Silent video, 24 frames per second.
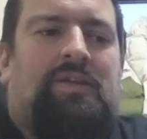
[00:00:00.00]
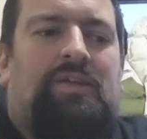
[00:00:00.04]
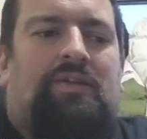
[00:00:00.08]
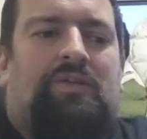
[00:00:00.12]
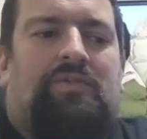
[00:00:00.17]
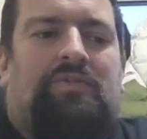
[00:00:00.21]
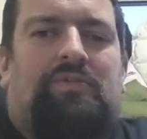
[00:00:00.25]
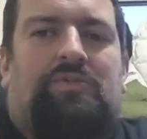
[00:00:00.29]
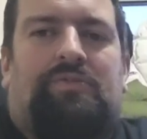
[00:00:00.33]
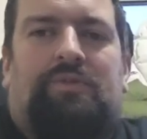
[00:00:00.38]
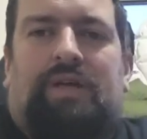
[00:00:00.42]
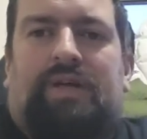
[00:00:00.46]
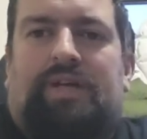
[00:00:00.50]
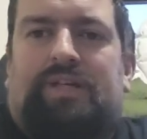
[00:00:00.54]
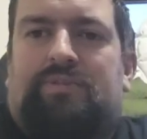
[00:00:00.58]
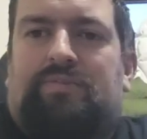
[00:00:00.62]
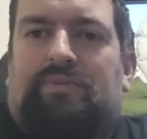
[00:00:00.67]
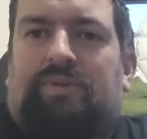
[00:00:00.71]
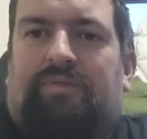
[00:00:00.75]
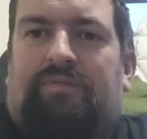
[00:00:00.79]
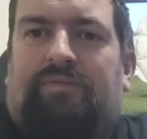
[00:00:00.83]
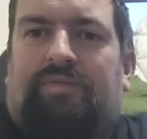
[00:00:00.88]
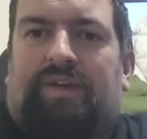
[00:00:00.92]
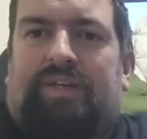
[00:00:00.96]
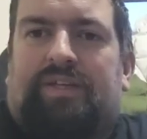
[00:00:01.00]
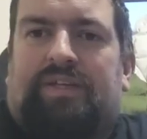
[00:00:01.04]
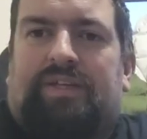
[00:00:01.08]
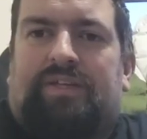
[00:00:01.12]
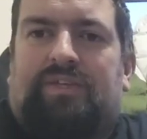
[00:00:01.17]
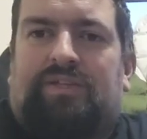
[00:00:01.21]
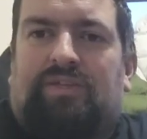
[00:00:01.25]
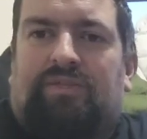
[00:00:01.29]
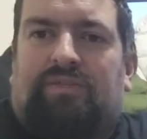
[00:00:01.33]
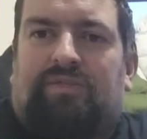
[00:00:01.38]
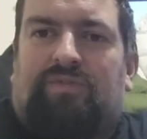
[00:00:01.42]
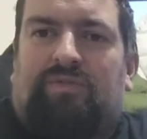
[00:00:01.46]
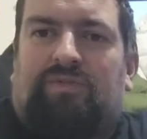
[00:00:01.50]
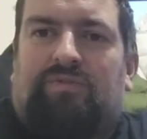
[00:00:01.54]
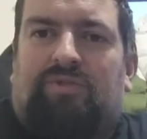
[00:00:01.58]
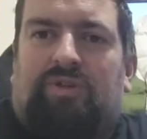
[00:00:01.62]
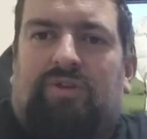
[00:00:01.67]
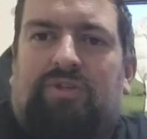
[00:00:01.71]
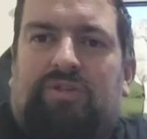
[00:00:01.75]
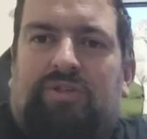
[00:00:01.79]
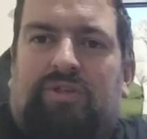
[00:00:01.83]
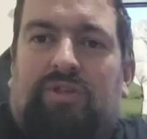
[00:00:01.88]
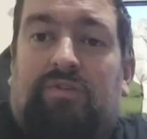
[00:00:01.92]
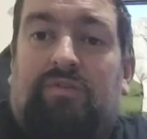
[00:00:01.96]
Ultimate X-Men Fantastic Four
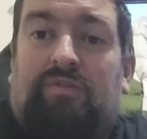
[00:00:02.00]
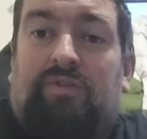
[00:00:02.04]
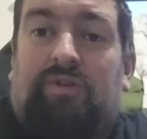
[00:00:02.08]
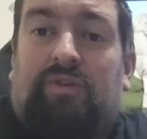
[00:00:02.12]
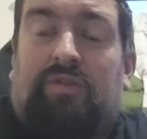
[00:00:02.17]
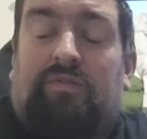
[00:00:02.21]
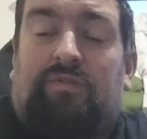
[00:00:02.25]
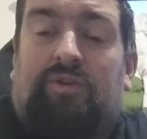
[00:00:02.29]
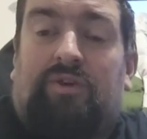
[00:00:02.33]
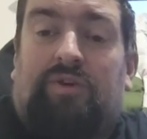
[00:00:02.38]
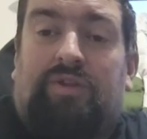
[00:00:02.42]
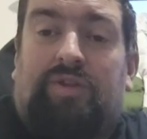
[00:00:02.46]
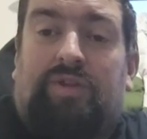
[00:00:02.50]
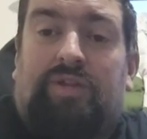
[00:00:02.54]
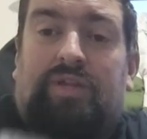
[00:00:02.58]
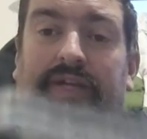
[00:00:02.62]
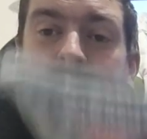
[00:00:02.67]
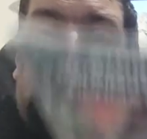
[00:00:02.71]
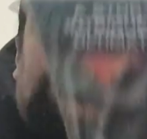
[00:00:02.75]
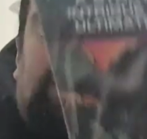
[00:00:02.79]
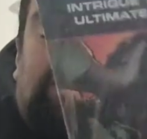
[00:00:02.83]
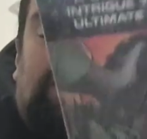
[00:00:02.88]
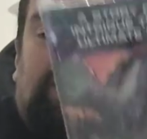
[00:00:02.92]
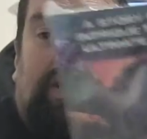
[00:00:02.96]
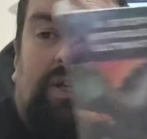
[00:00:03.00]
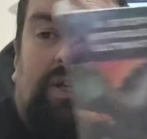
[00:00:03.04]
crossover, I've got the